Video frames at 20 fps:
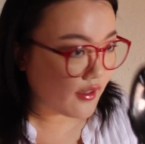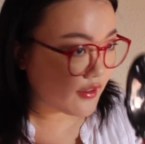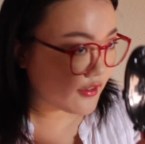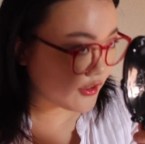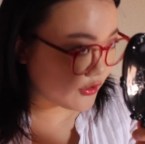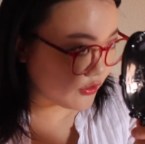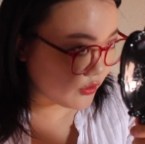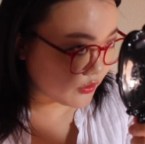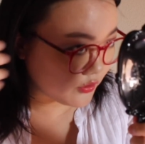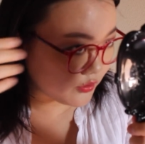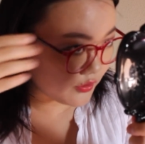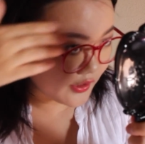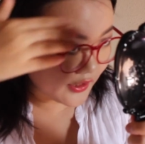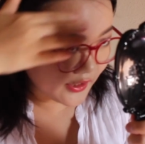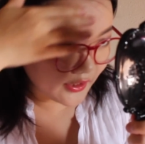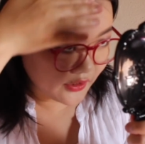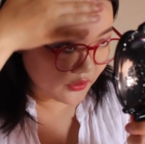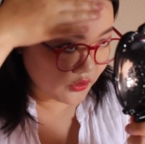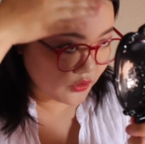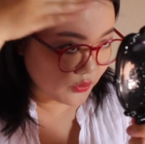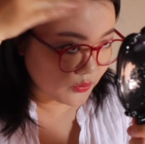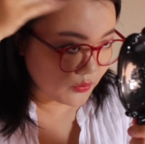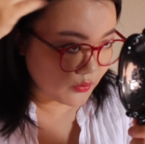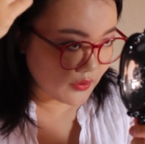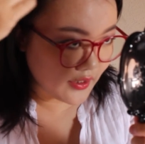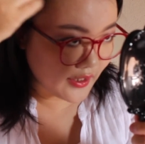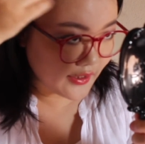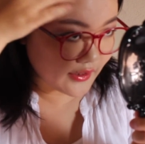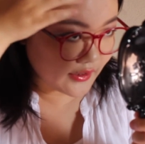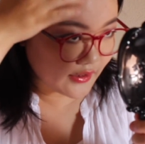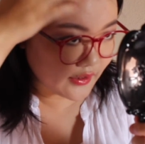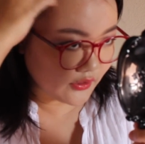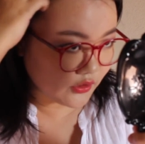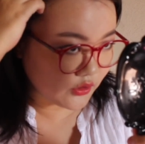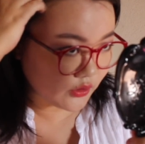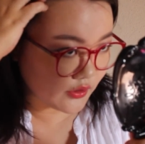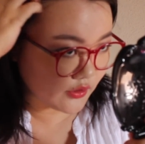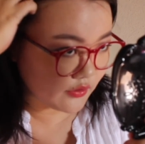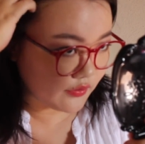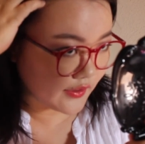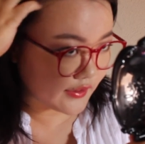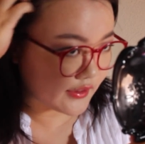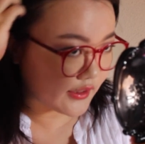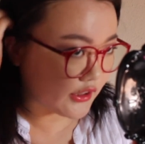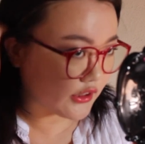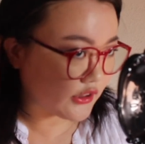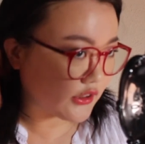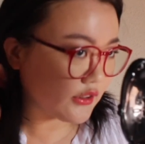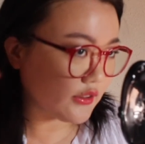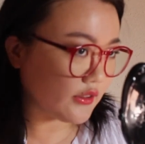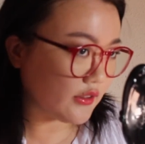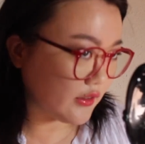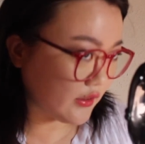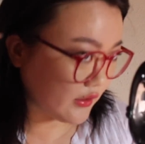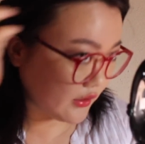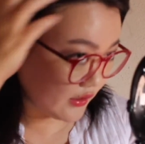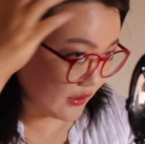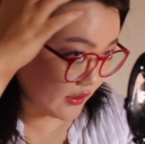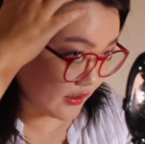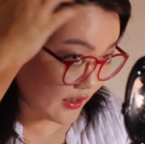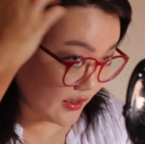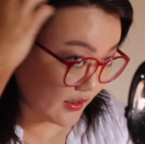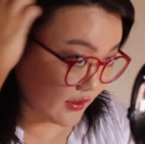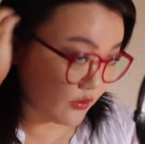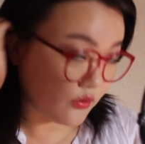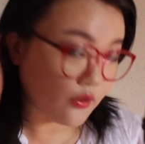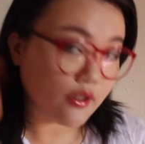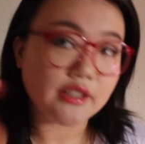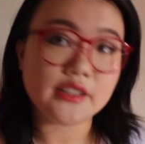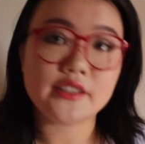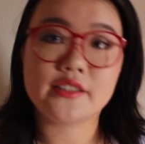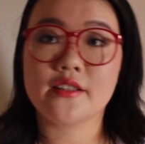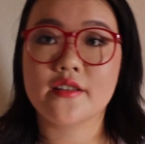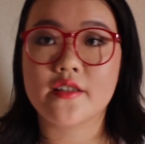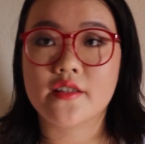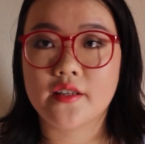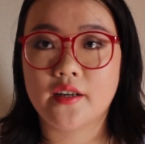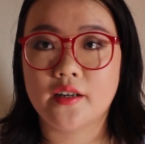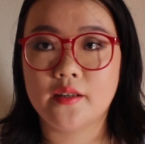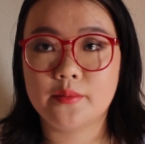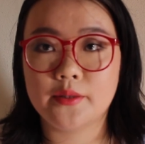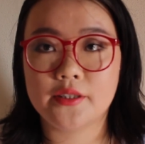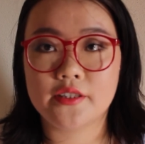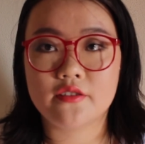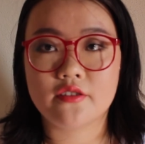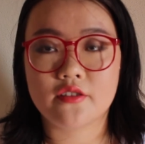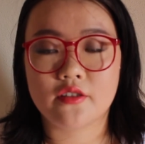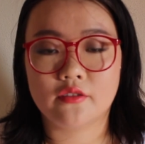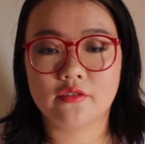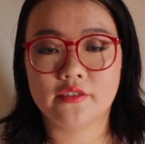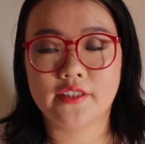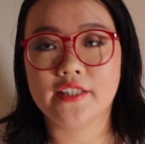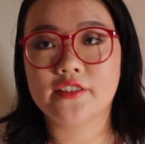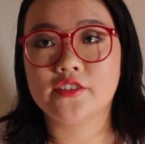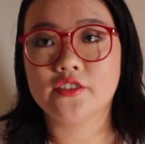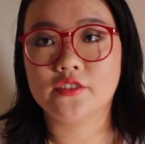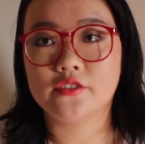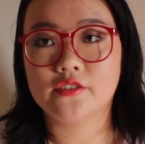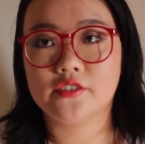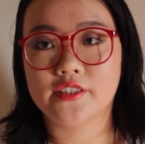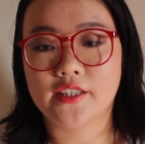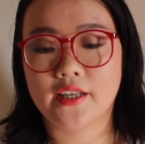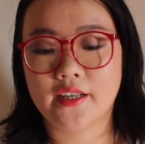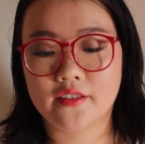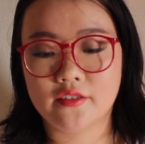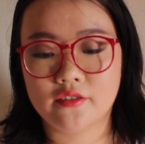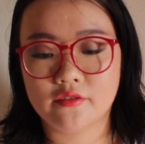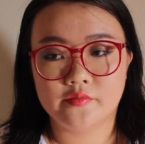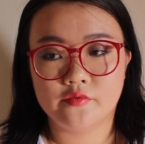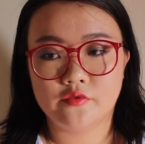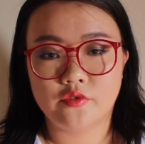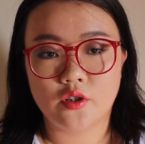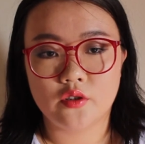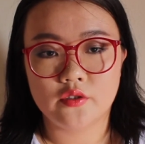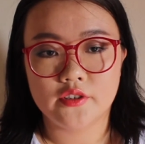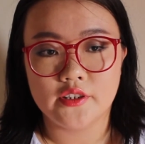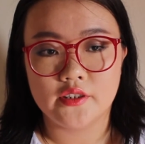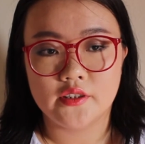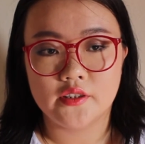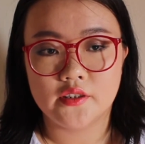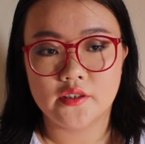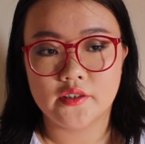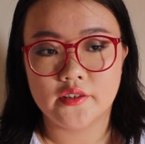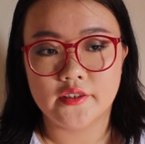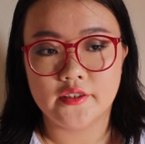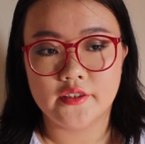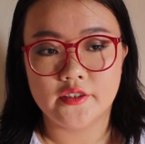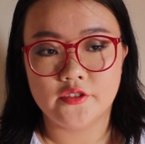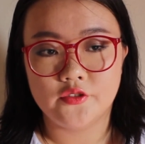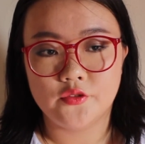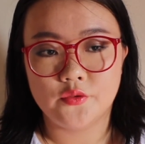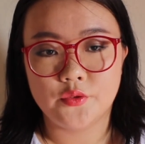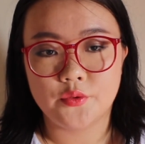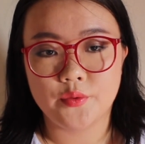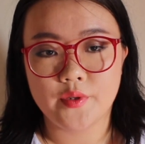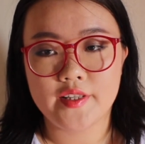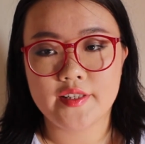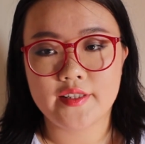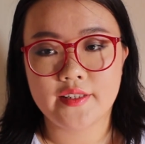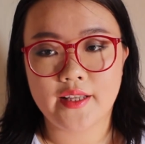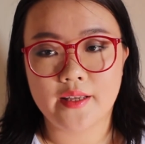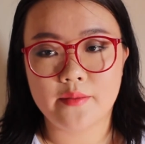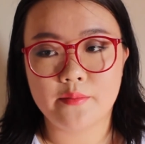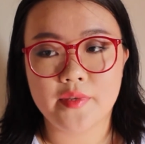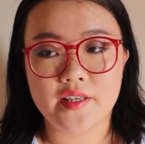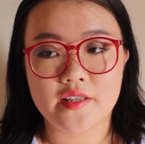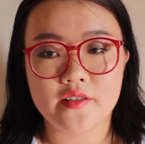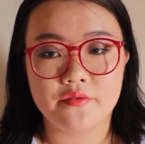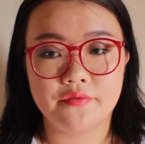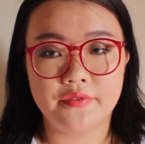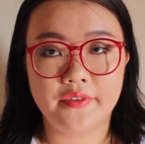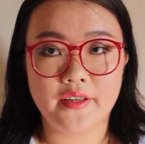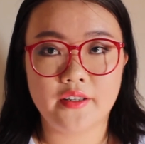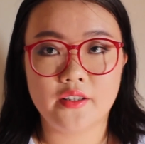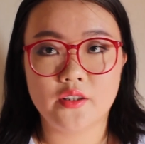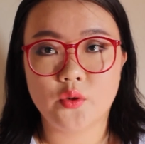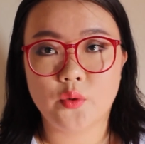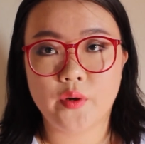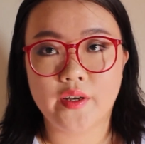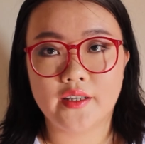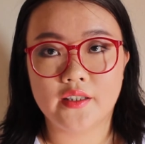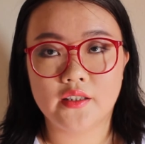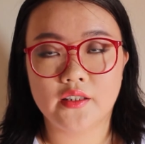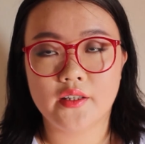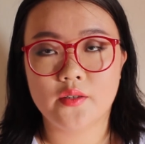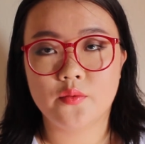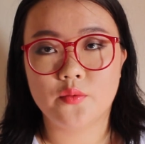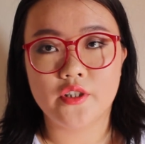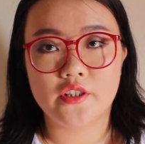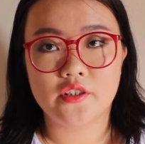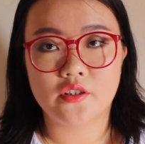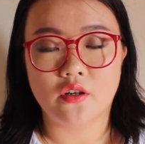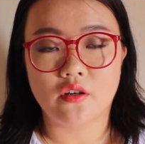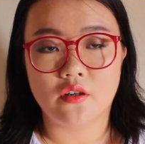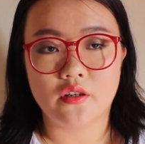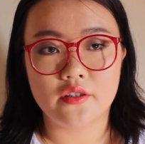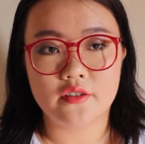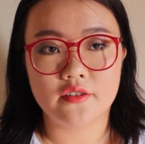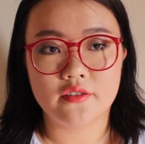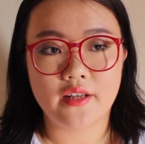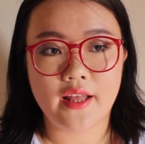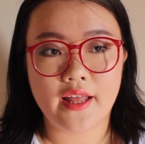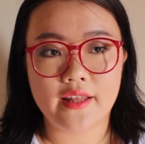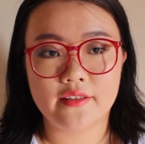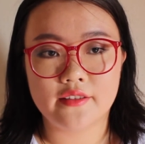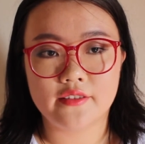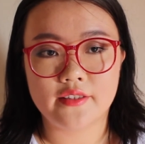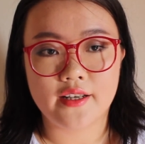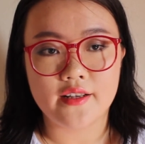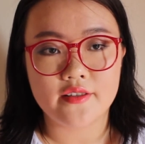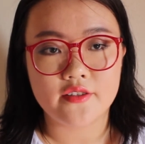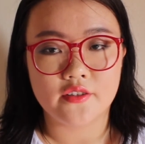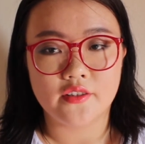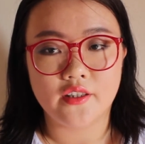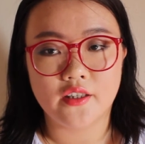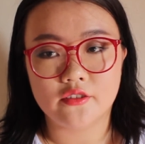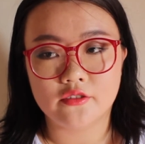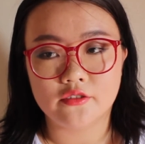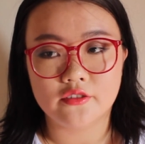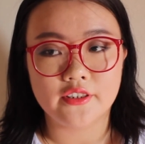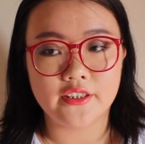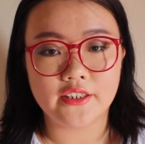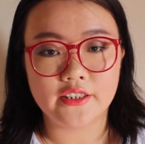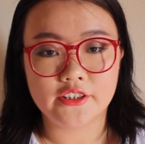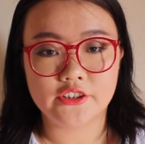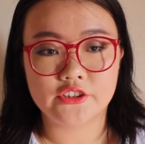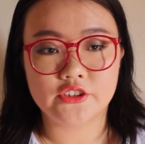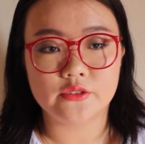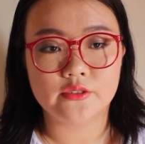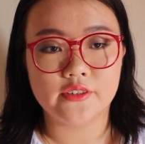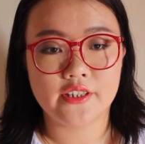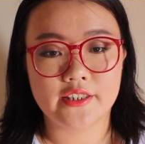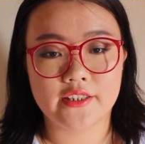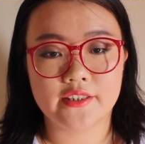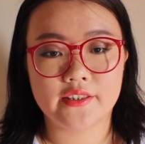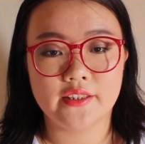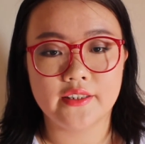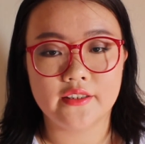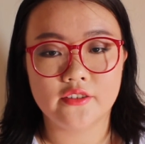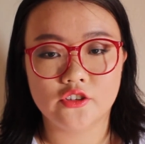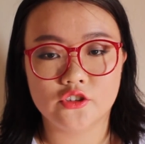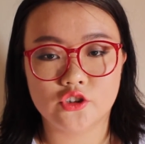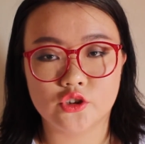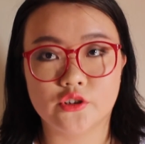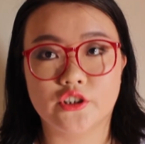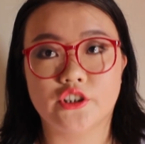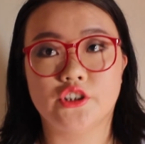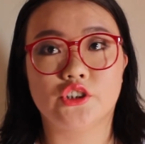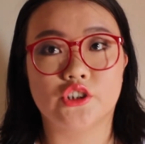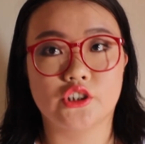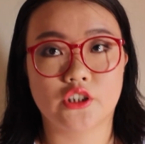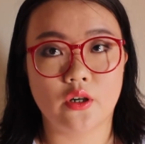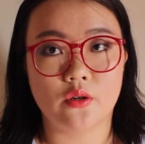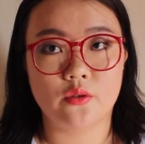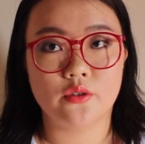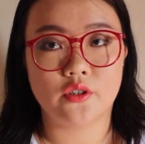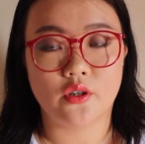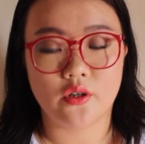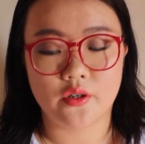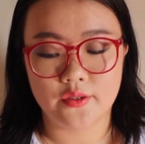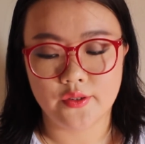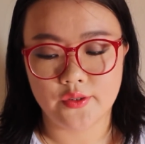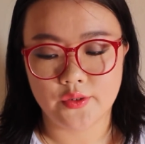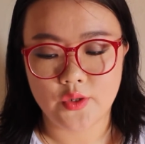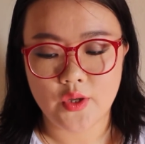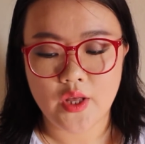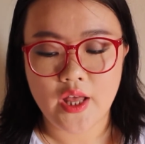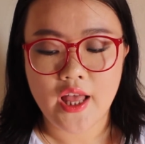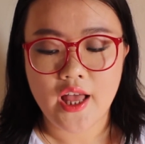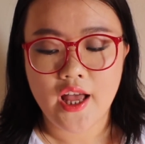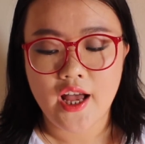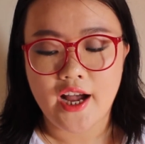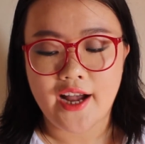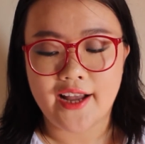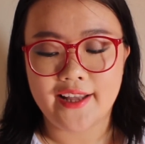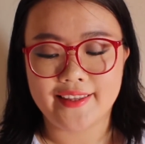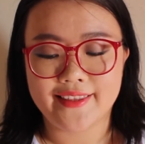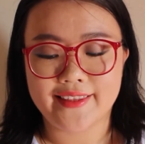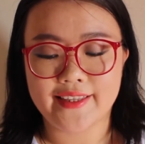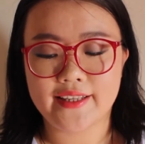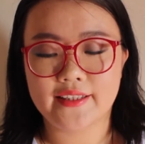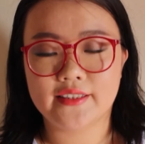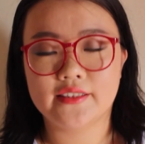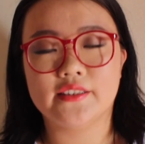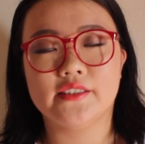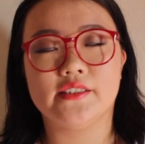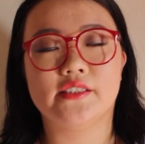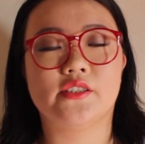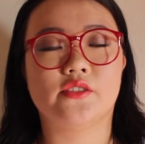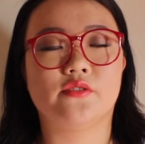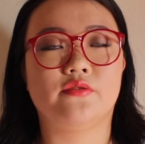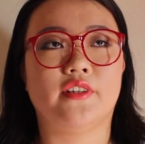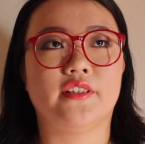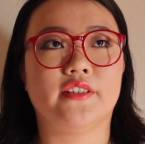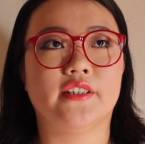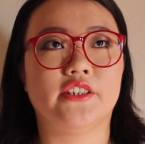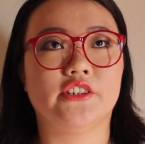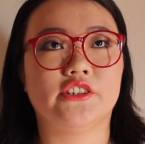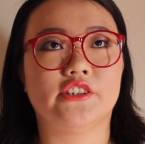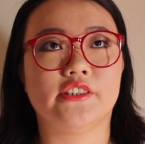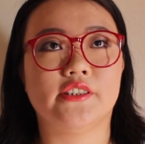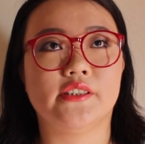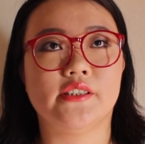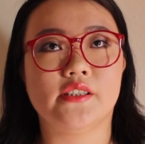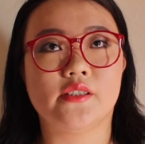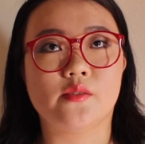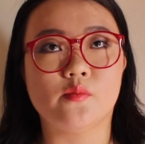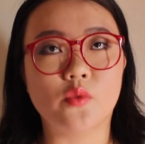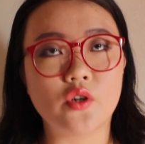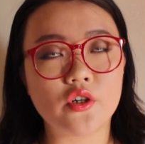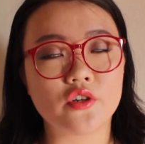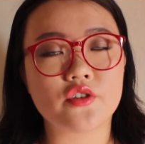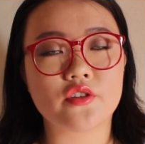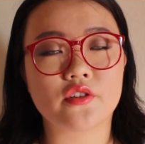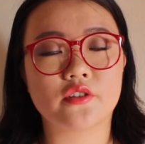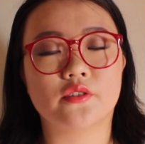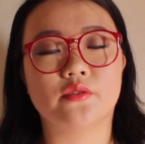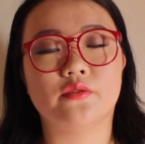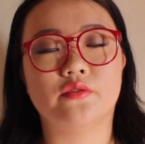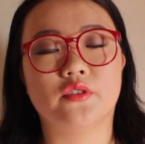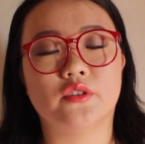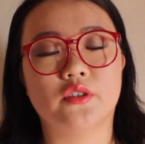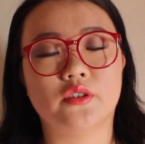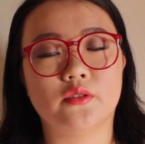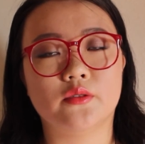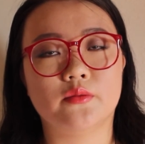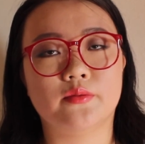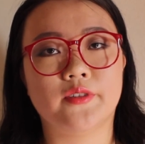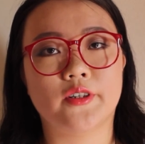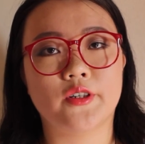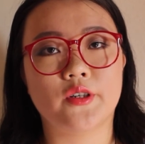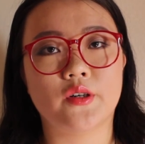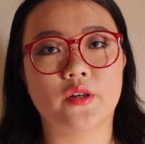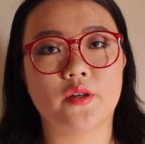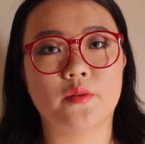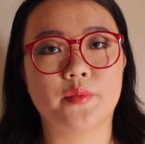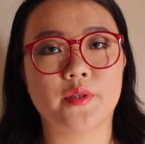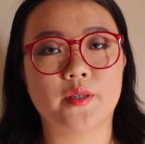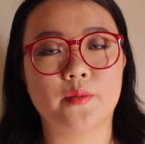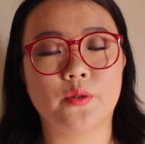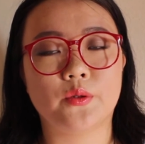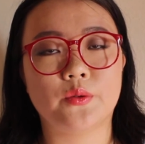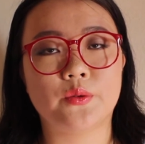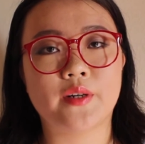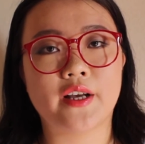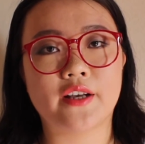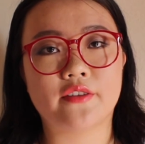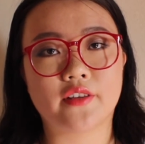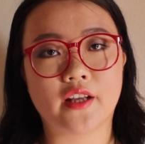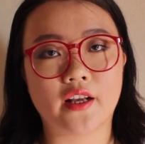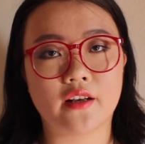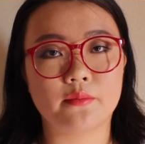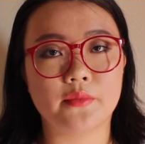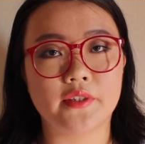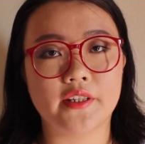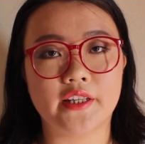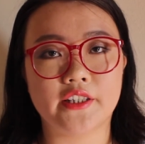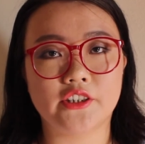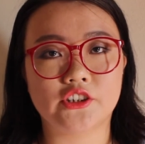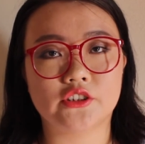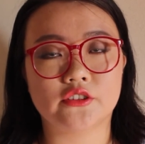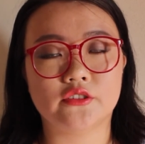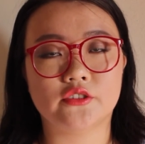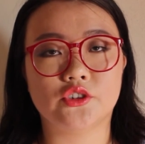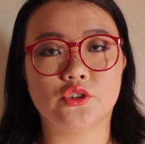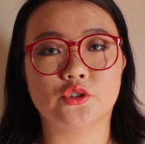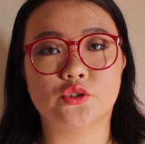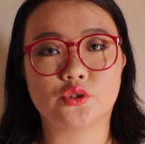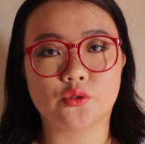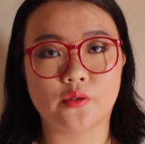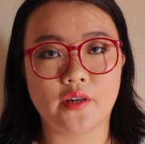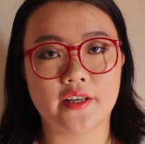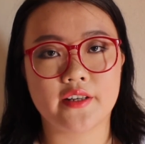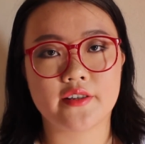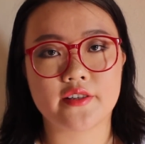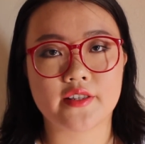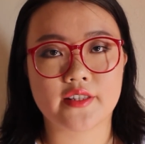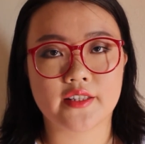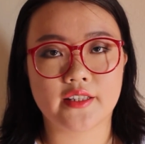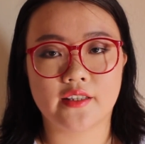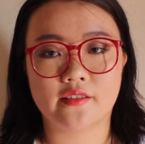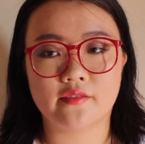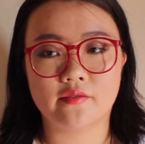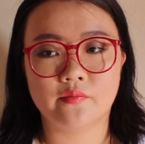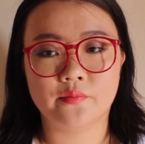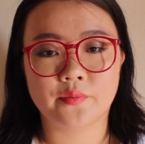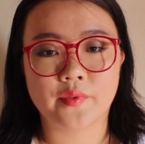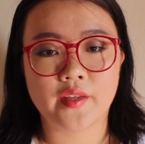They don't really do anything to the foundation. It doesn't really disturb it, so that's a good sign. For the reason it mixes very quickly with the oil and it does not really do anything to control the oil, I think this foundation is more suitable for people who have combination to drier skin.